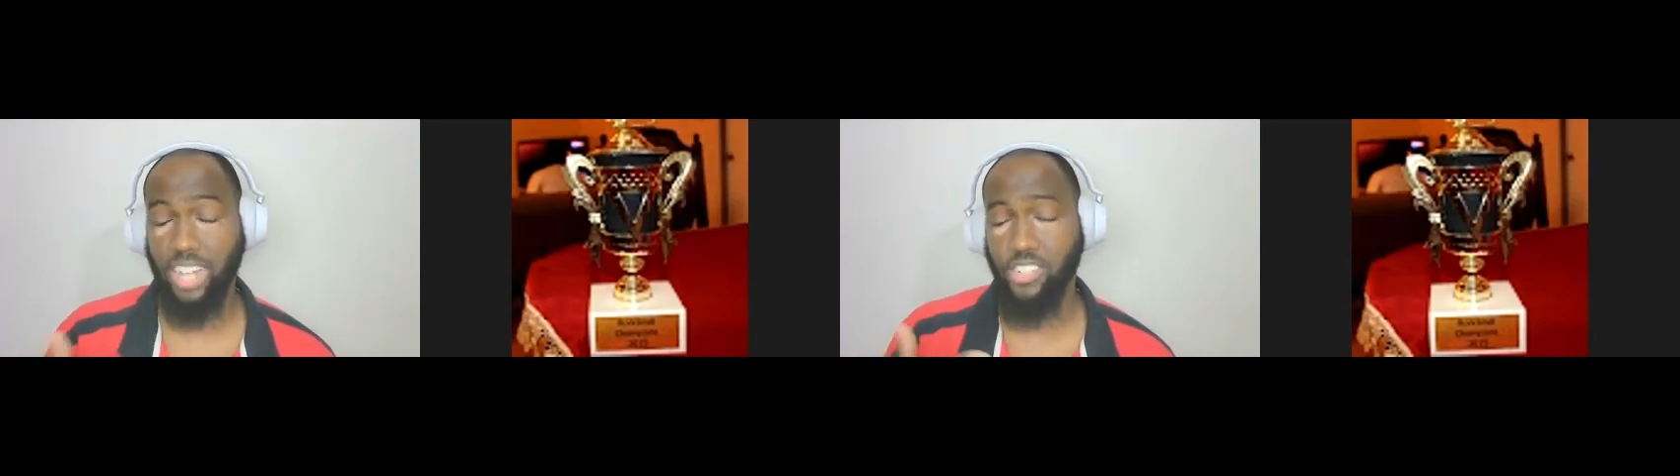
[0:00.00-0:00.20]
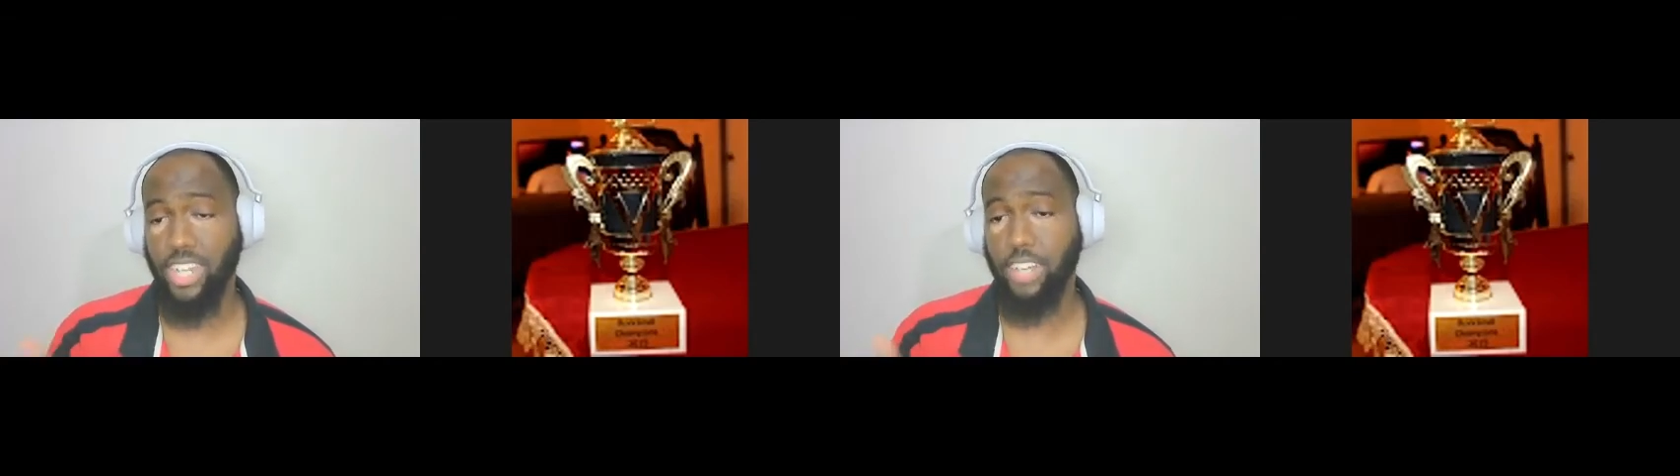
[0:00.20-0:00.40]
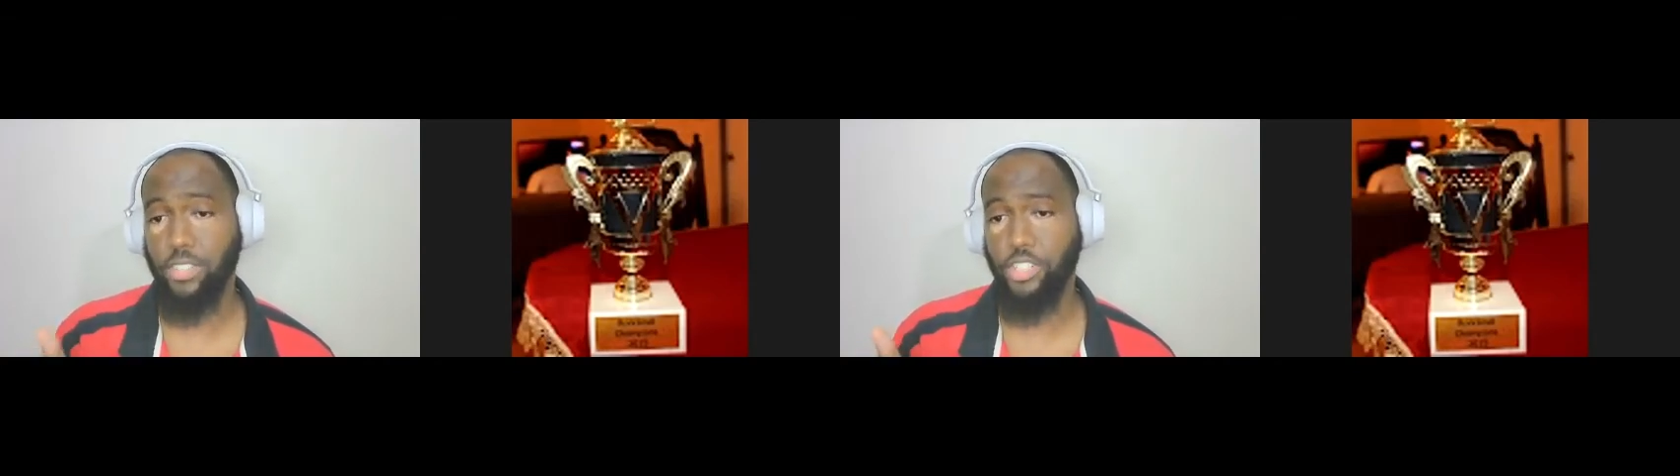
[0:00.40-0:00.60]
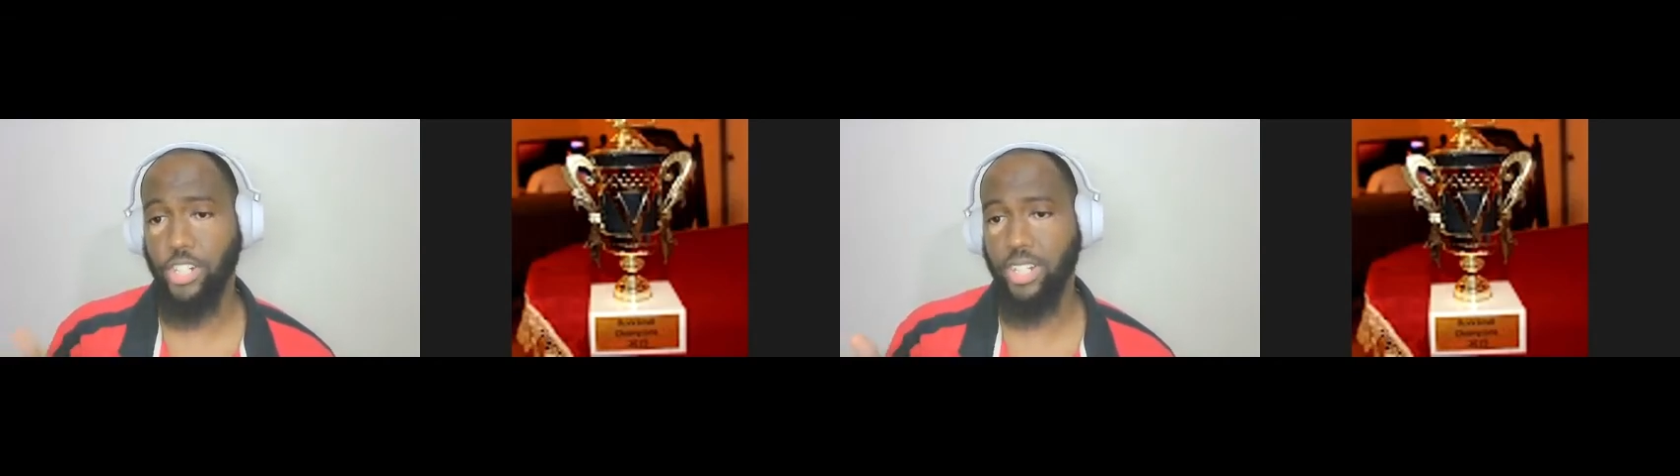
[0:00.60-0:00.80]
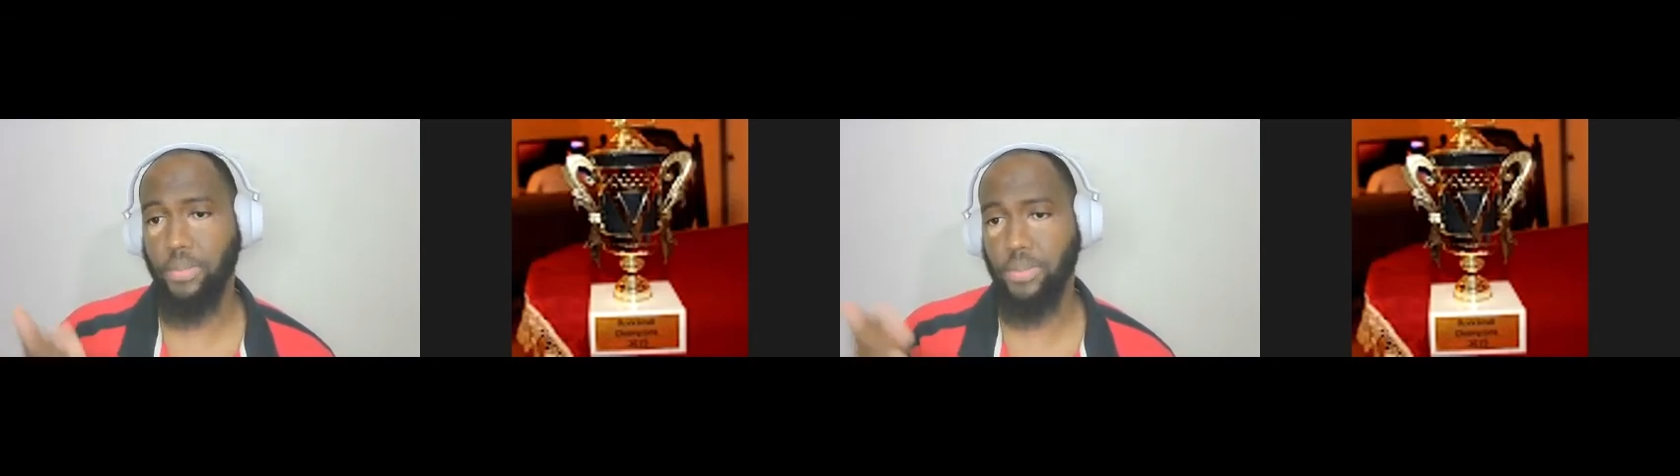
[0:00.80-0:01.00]
actually have to
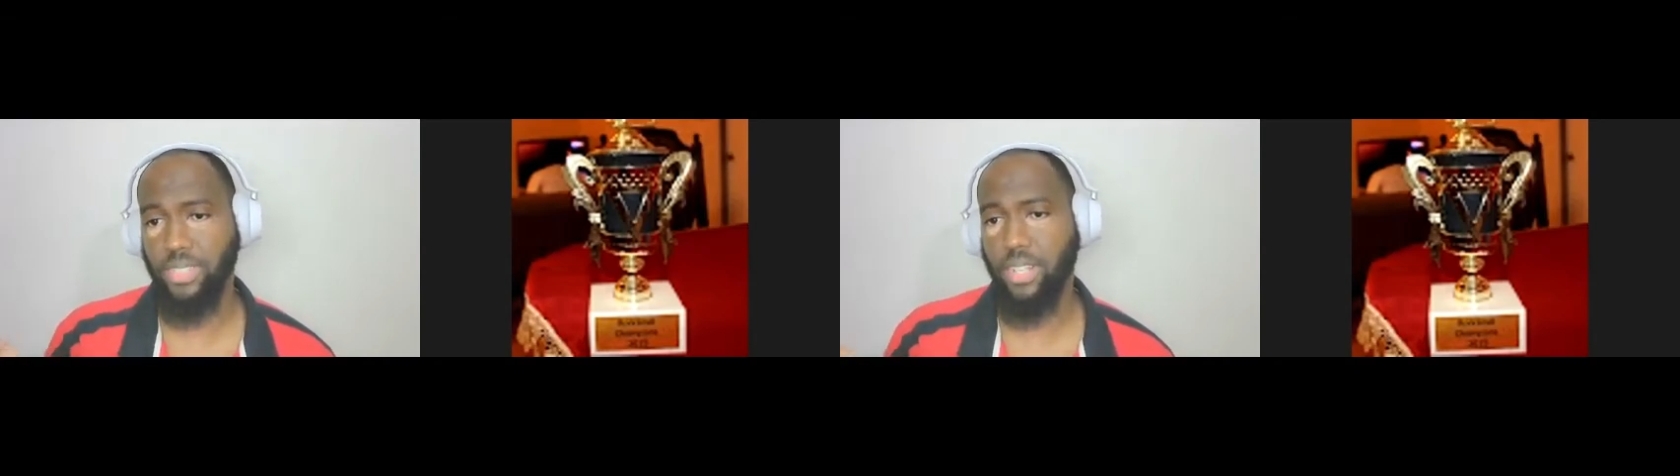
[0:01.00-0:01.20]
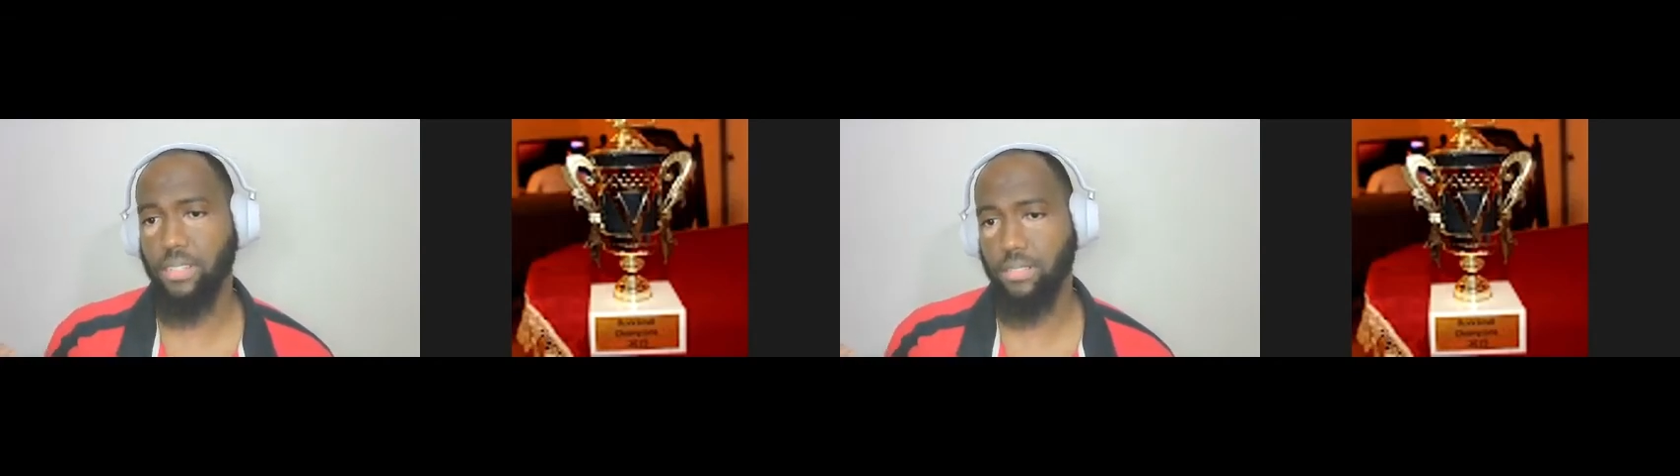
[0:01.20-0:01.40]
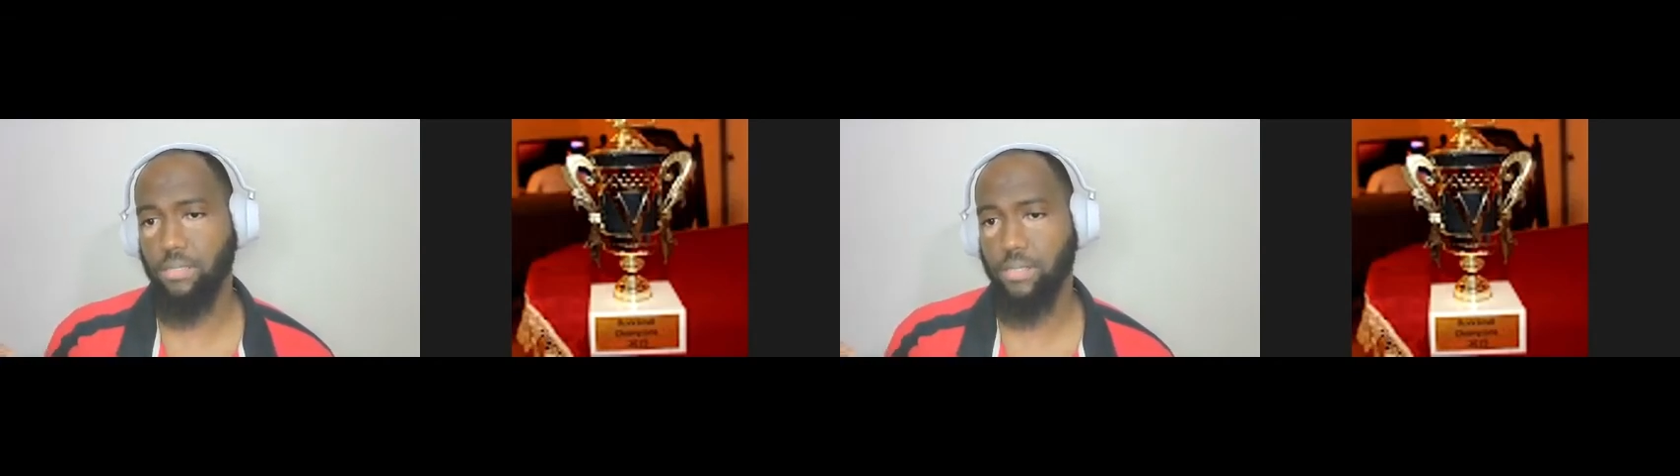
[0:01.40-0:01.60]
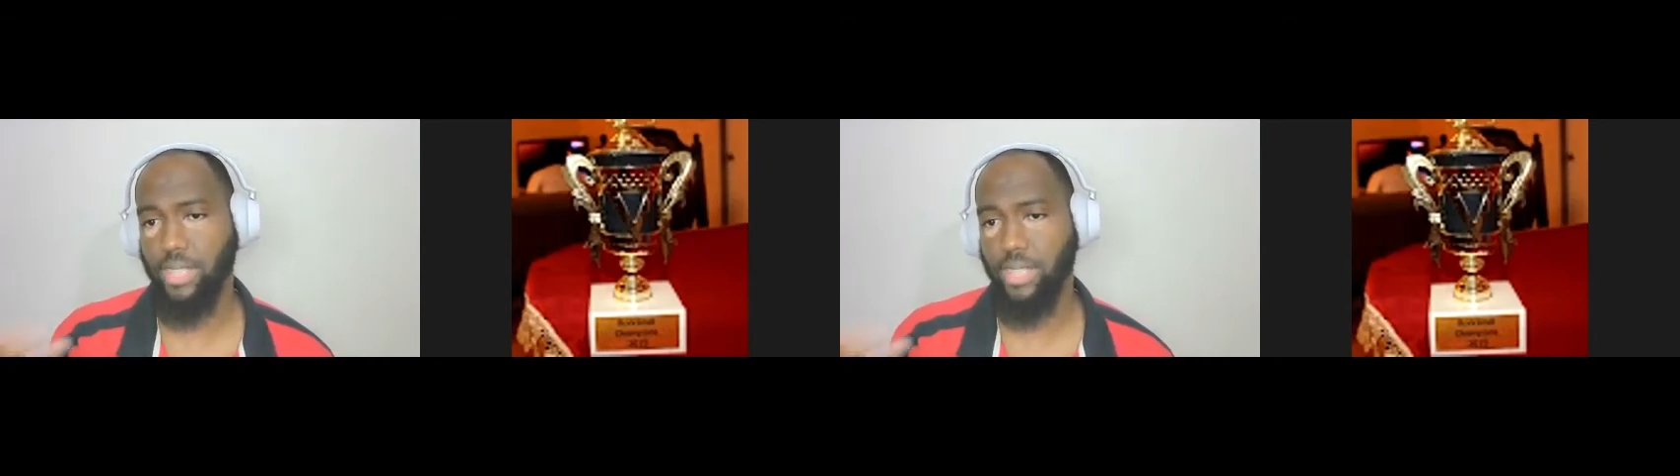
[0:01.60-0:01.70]
trade up Son